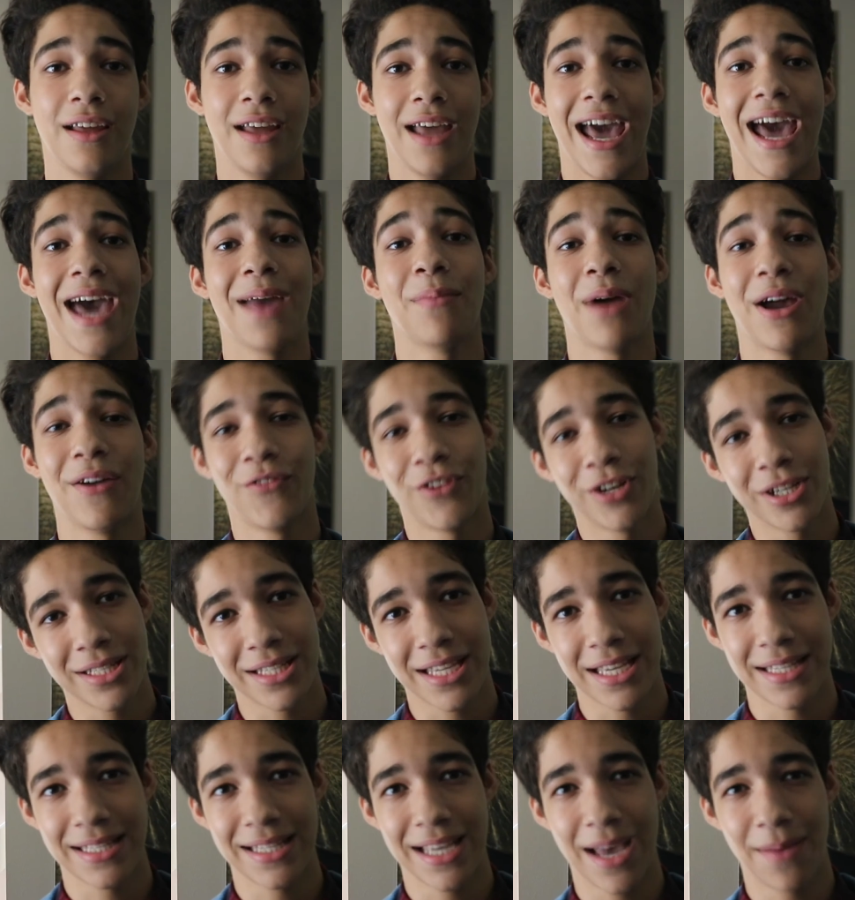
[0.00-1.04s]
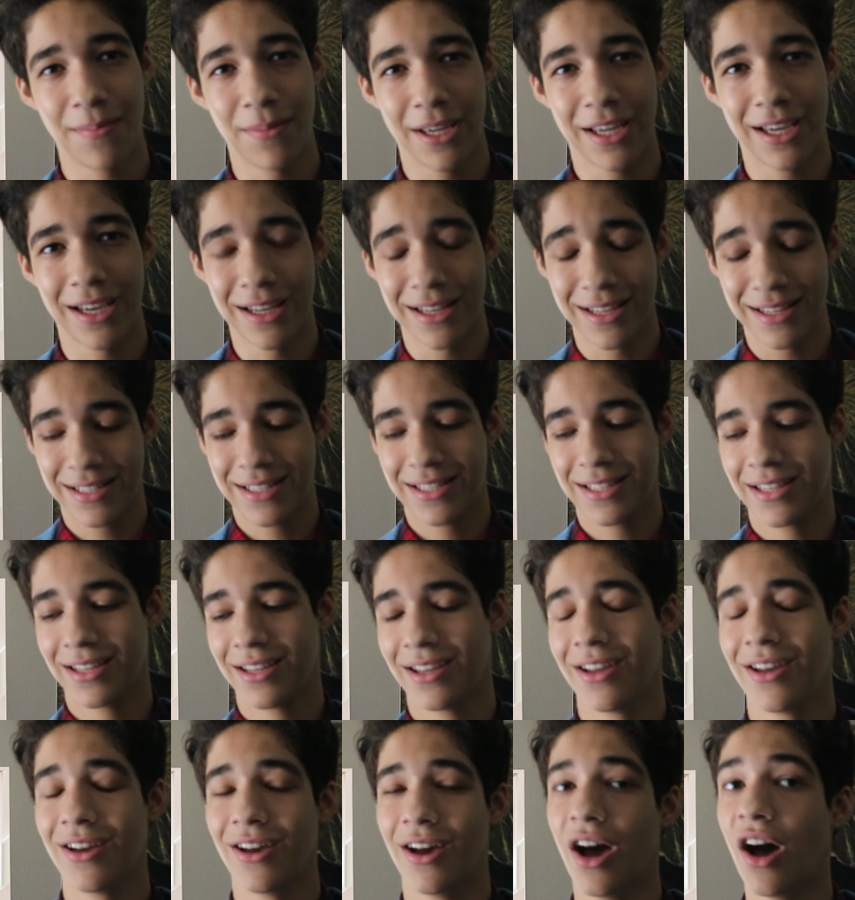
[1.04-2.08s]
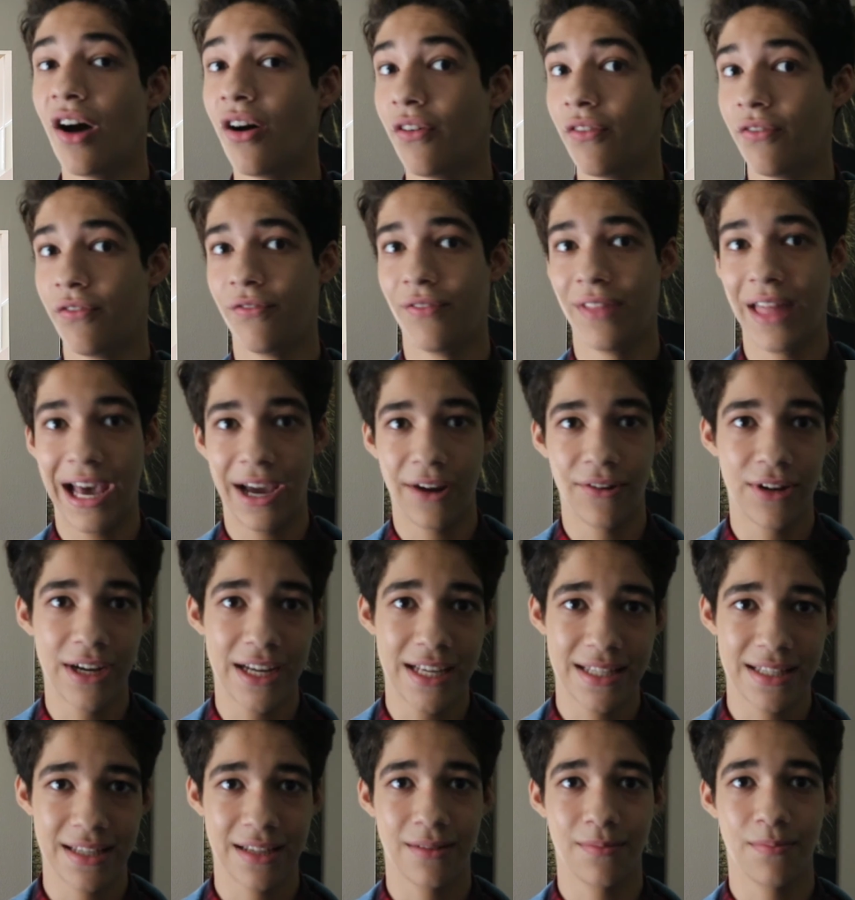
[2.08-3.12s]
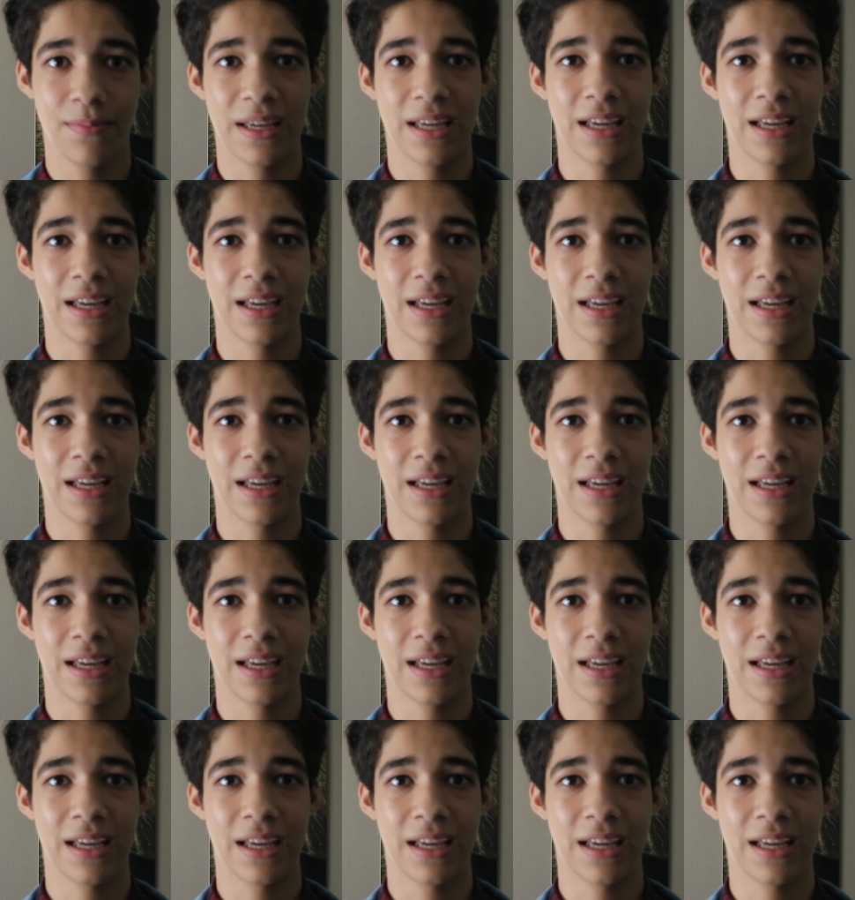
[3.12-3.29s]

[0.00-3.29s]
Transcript: had my first kiss yet, because of that reason.